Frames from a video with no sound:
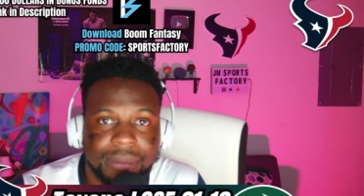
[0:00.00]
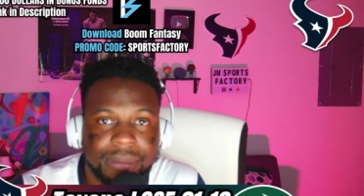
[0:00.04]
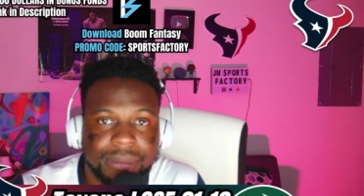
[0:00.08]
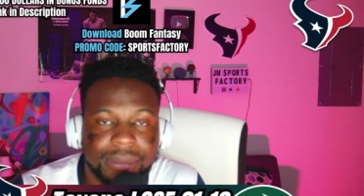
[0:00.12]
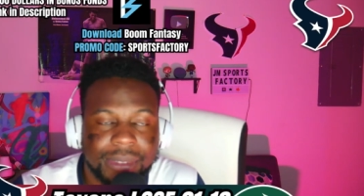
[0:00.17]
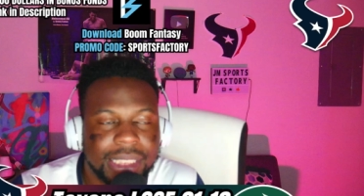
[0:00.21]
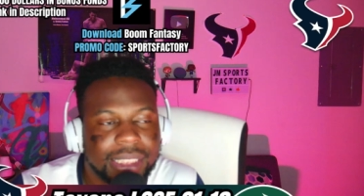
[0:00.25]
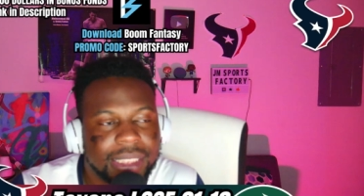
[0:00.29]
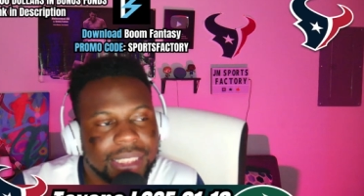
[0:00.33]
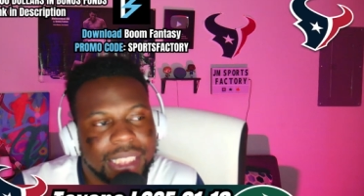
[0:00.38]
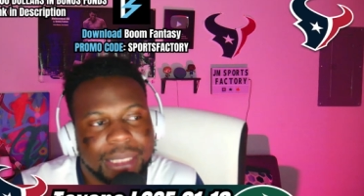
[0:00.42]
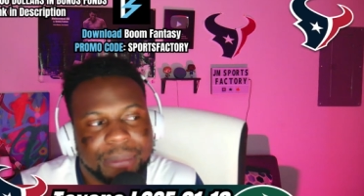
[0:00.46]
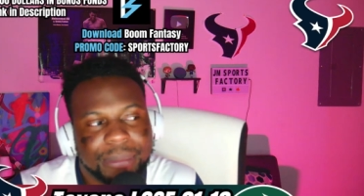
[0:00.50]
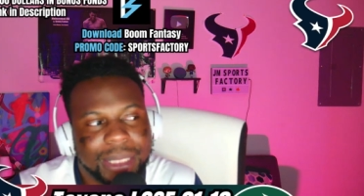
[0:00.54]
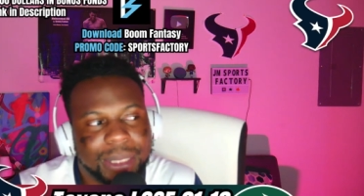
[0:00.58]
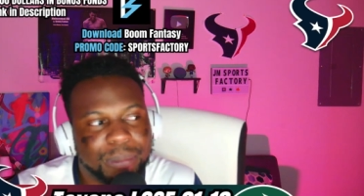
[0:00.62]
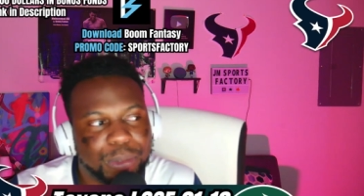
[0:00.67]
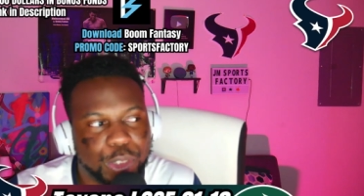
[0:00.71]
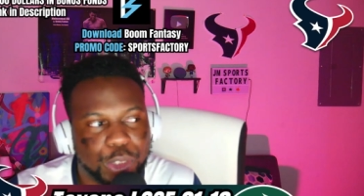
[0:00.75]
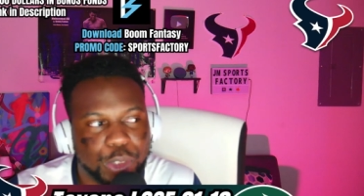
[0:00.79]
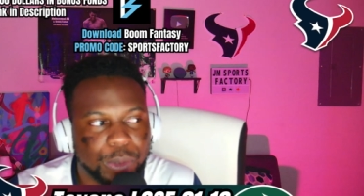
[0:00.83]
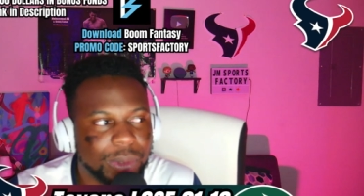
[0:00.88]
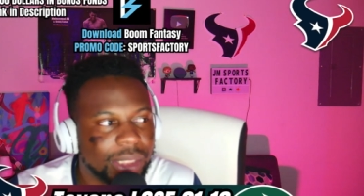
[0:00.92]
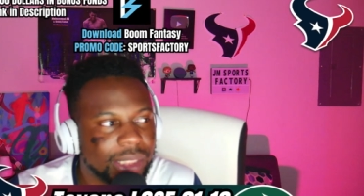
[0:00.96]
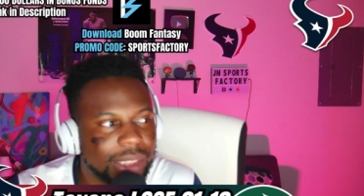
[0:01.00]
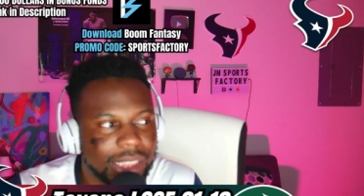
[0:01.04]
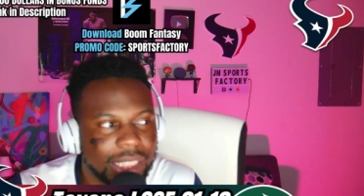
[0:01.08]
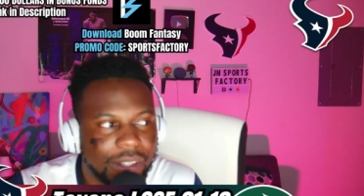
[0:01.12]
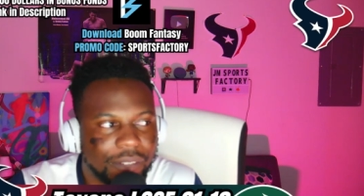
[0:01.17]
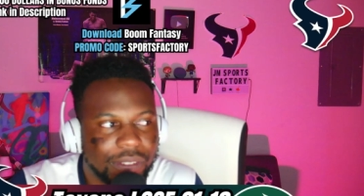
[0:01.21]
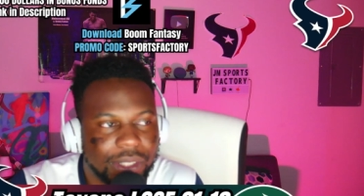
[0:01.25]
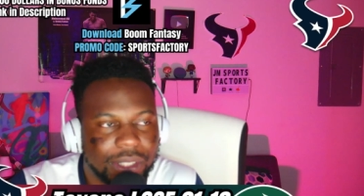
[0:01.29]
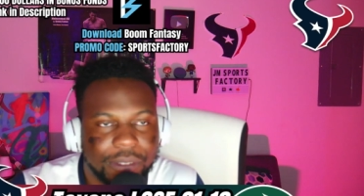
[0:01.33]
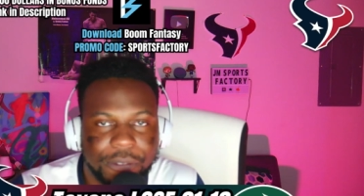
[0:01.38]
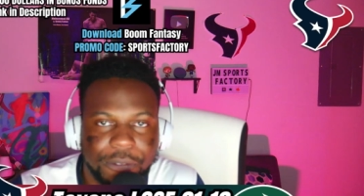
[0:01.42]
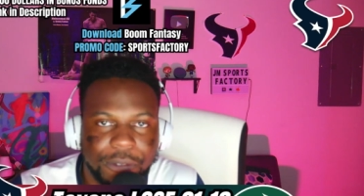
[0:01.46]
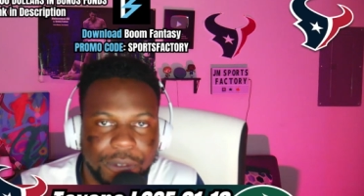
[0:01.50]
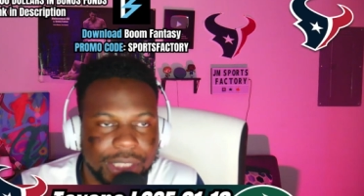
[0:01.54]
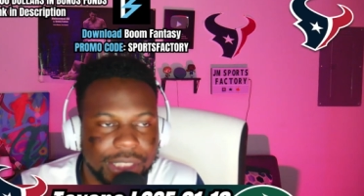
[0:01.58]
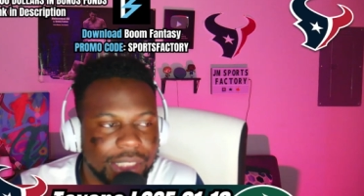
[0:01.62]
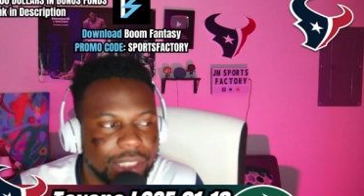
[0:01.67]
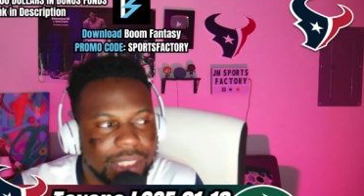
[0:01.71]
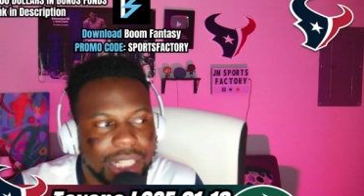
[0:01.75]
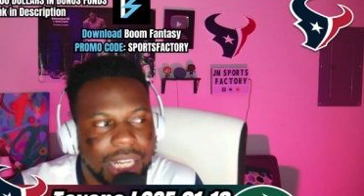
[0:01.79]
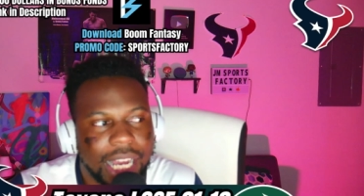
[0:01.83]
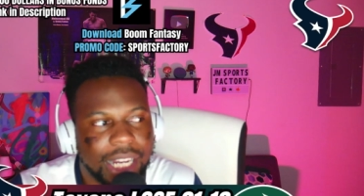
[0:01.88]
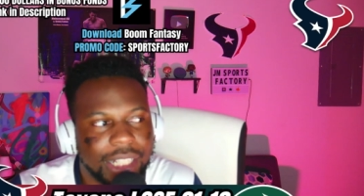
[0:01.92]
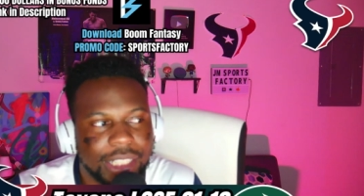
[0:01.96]
This team keeps shooting itself in the foot.
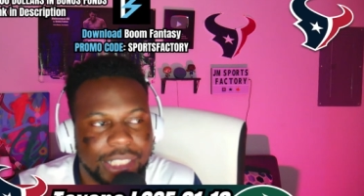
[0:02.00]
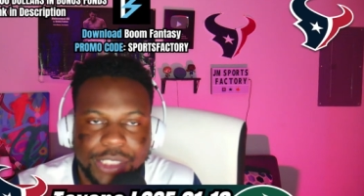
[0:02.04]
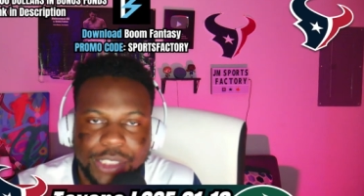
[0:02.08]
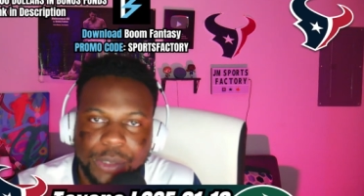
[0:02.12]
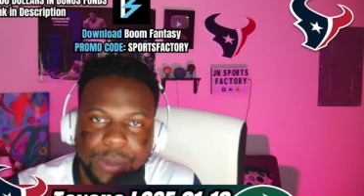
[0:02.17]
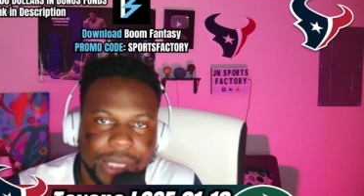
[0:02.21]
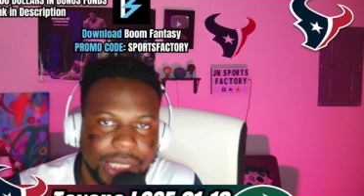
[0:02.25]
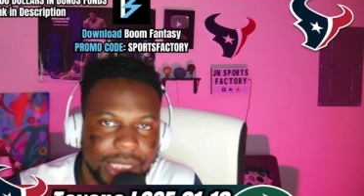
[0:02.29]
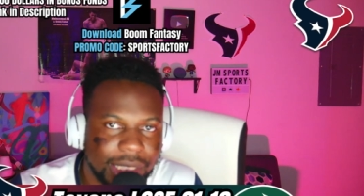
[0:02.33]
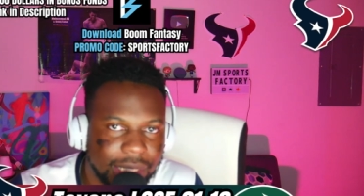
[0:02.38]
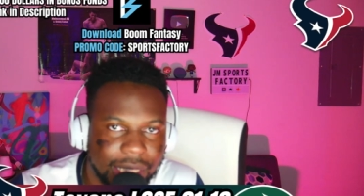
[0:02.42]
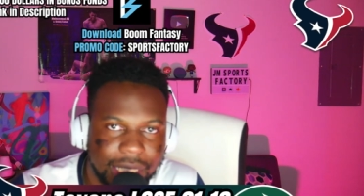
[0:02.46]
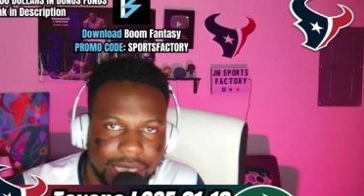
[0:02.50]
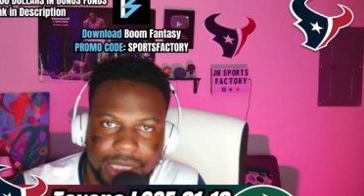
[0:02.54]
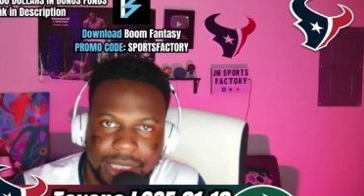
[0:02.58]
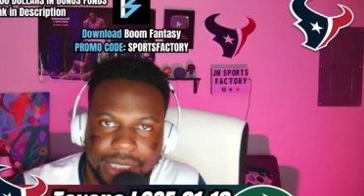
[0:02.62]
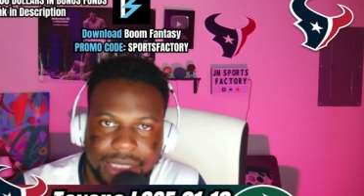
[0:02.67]
They're not going to do anything.